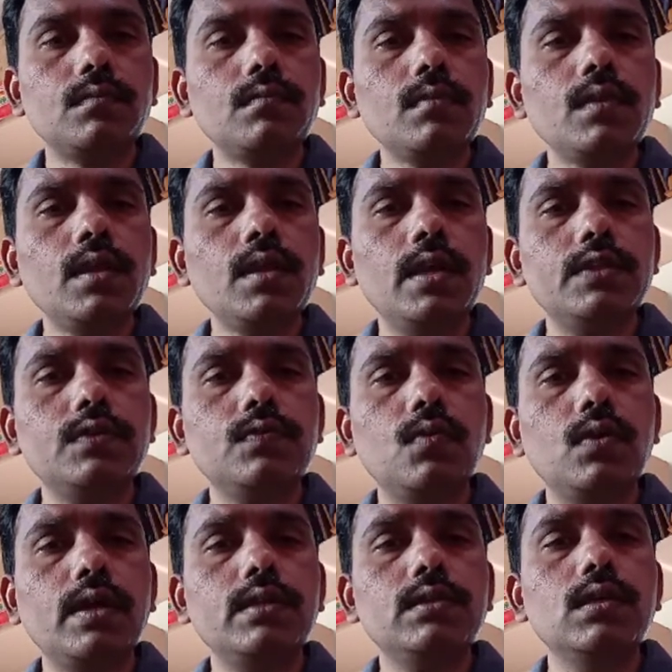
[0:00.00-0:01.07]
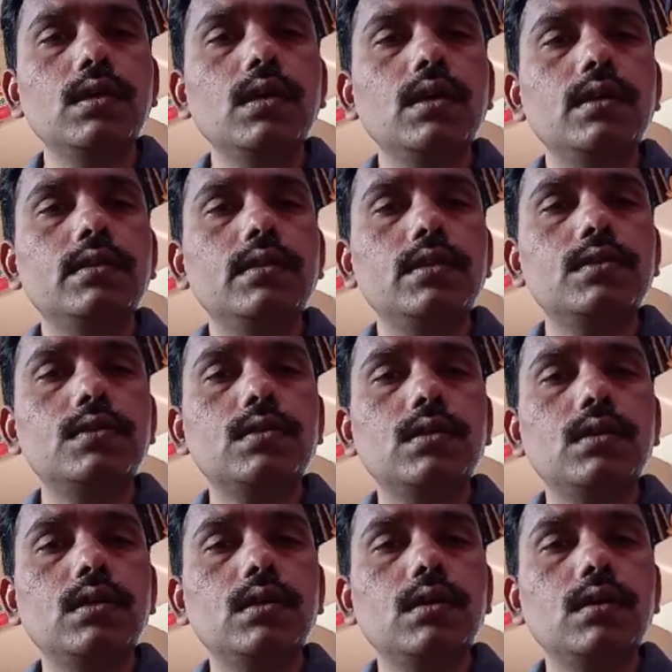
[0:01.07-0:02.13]
as far as this
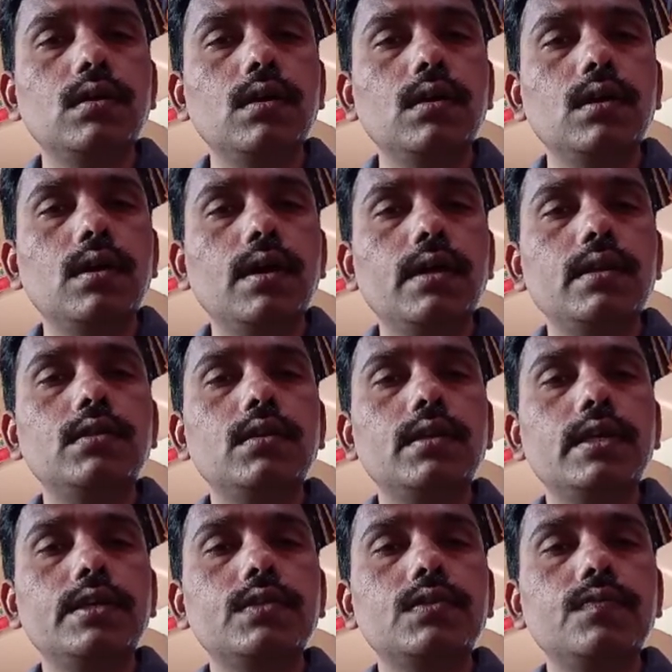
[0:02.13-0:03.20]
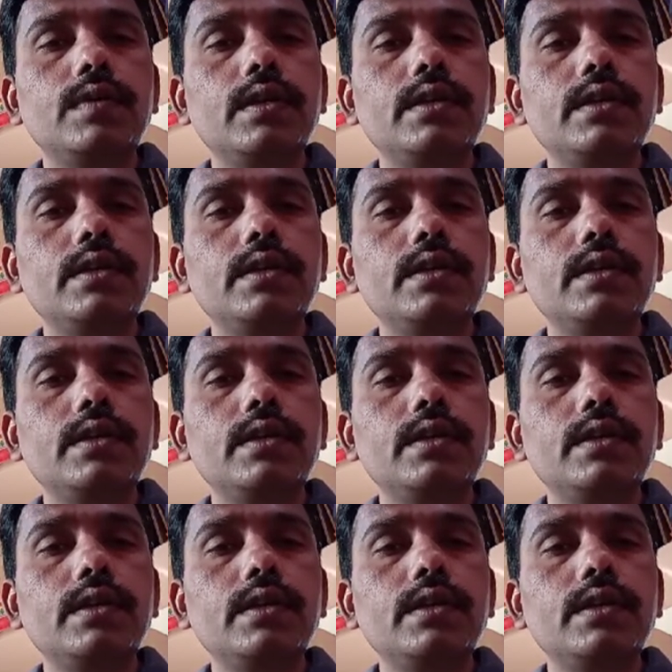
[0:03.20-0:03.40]
another case where it is